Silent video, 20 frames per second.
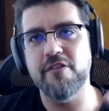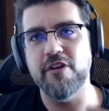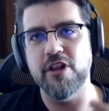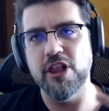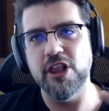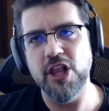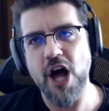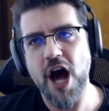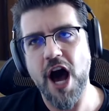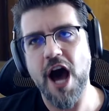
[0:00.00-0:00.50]
have a
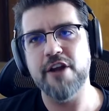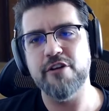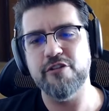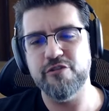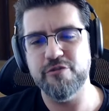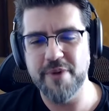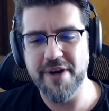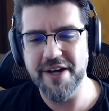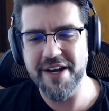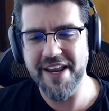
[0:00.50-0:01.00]
lot
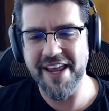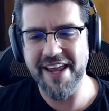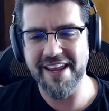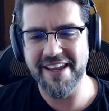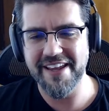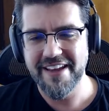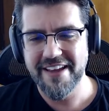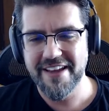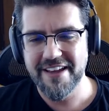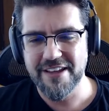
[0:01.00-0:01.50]
of
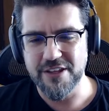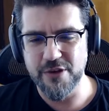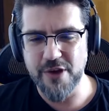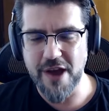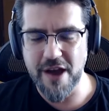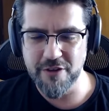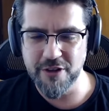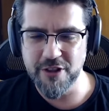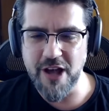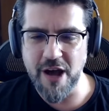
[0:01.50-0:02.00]
money,
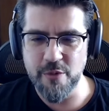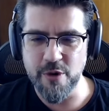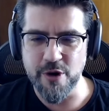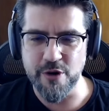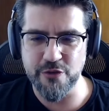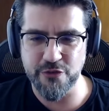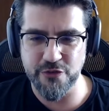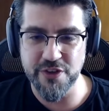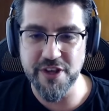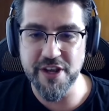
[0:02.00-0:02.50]
you have a lot
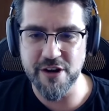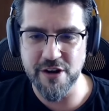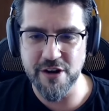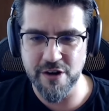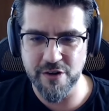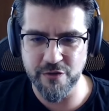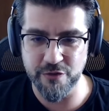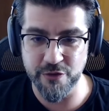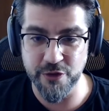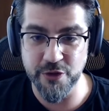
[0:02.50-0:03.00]
more
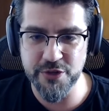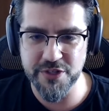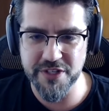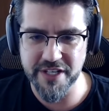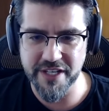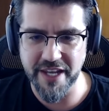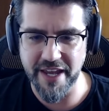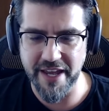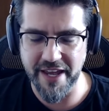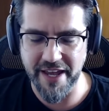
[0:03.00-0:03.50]
fear of
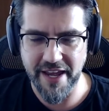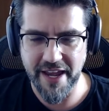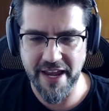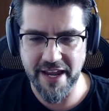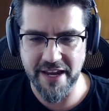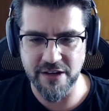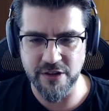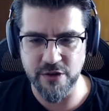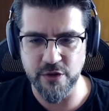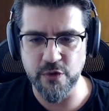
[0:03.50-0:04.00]
losing it,
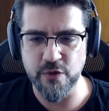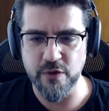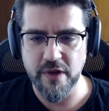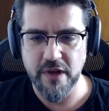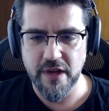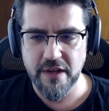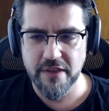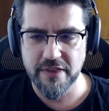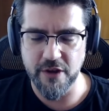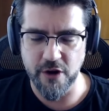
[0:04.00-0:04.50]
and you
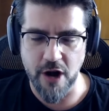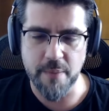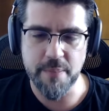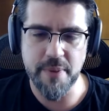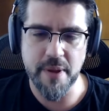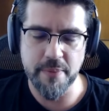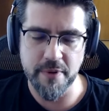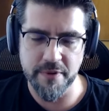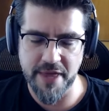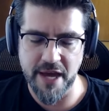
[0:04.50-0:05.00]
there are
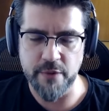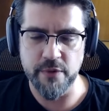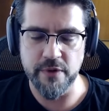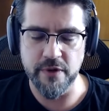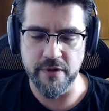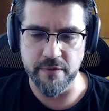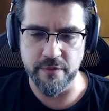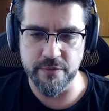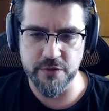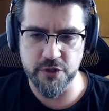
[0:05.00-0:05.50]
people that
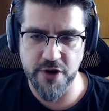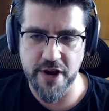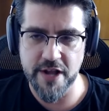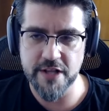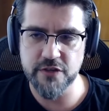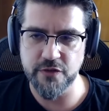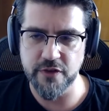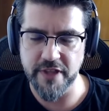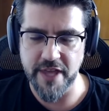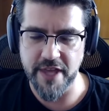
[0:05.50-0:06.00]
will
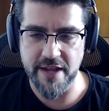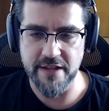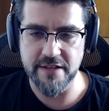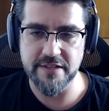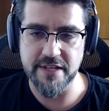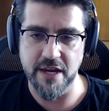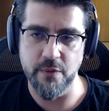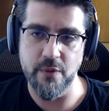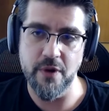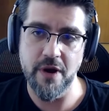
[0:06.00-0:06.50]
transfer that and
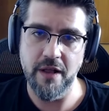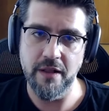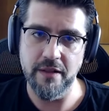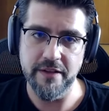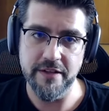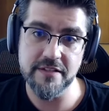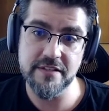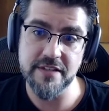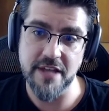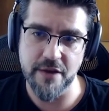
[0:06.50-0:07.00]
say, "Well,
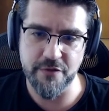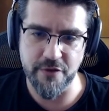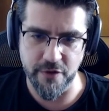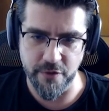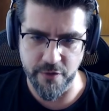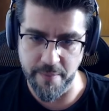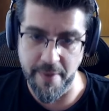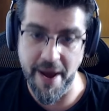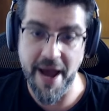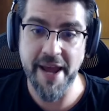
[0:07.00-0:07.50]
it's safer
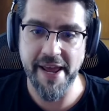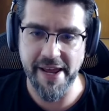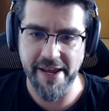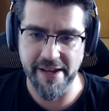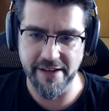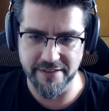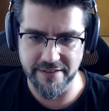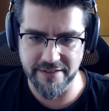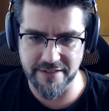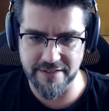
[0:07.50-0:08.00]
in my
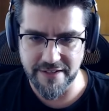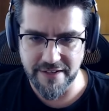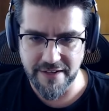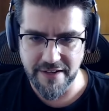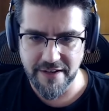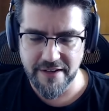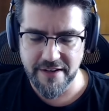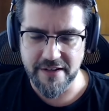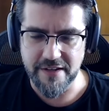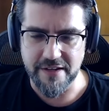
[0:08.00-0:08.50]
hands."
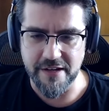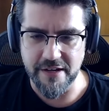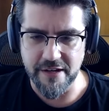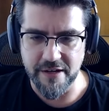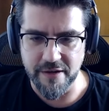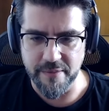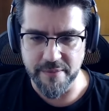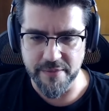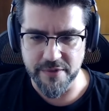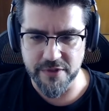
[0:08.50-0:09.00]

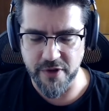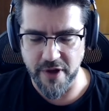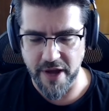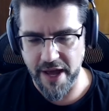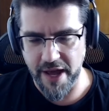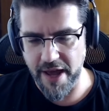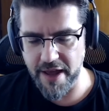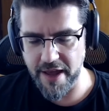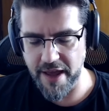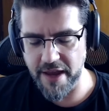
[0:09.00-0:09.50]
Um, so
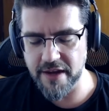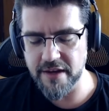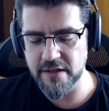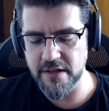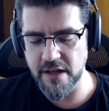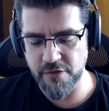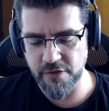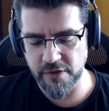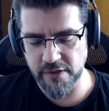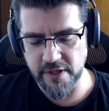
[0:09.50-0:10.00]
I, I, could
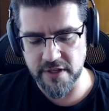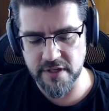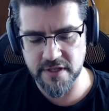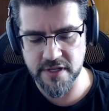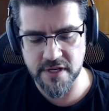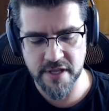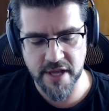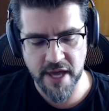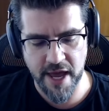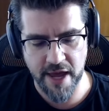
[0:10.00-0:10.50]
definitely
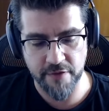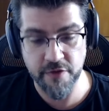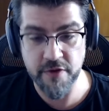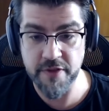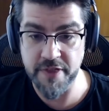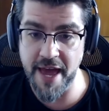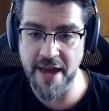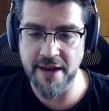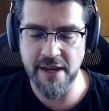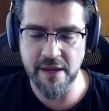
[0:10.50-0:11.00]
see that
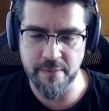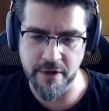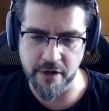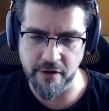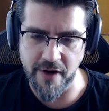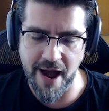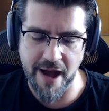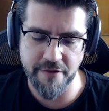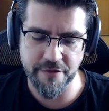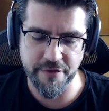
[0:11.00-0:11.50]
for that
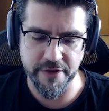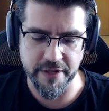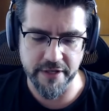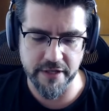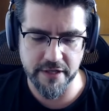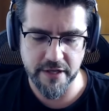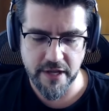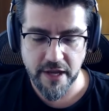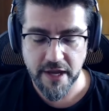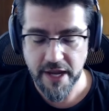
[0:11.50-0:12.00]
demographic,
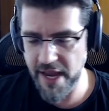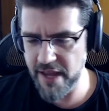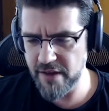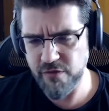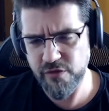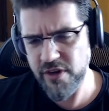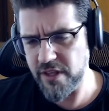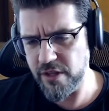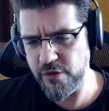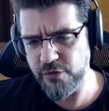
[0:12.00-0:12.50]

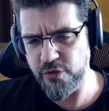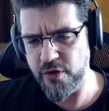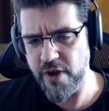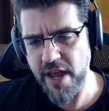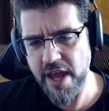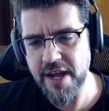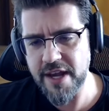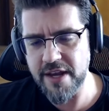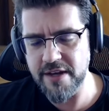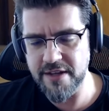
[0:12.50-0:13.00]
and really for
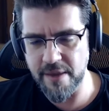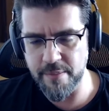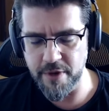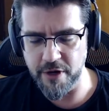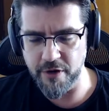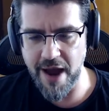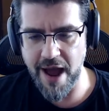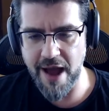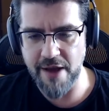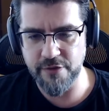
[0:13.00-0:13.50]
any
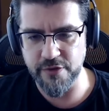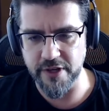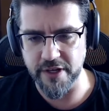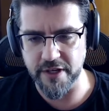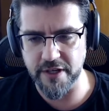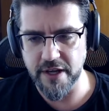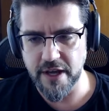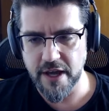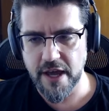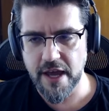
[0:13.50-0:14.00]

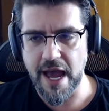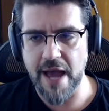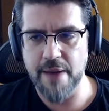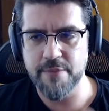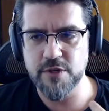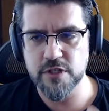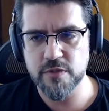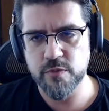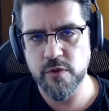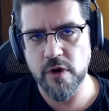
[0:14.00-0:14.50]
demographic.
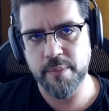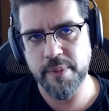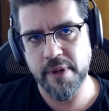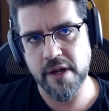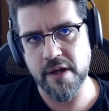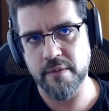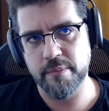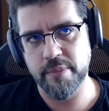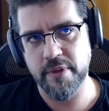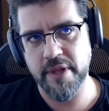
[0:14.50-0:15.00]
I'm just more
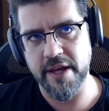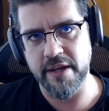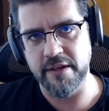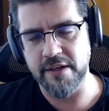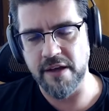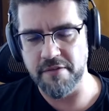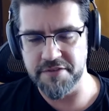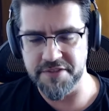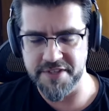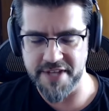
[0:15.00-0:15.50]
pay,
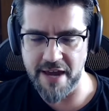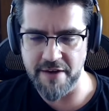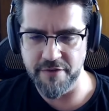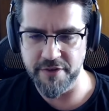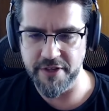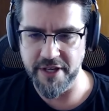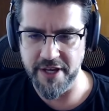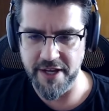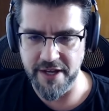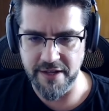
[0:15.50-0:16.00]
playing devil's
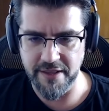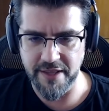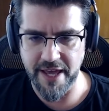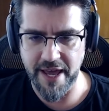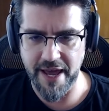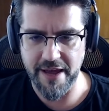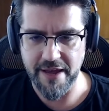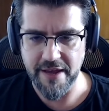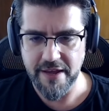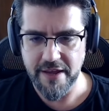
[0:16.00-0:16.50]
advocate in
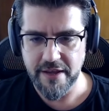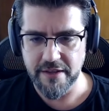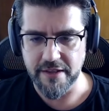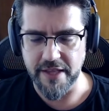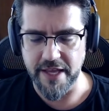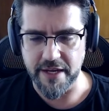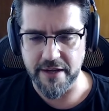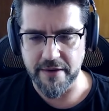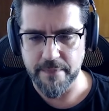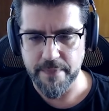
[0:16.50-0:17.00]
that,
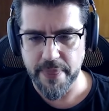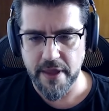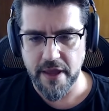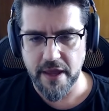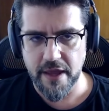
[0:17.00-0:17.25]
like,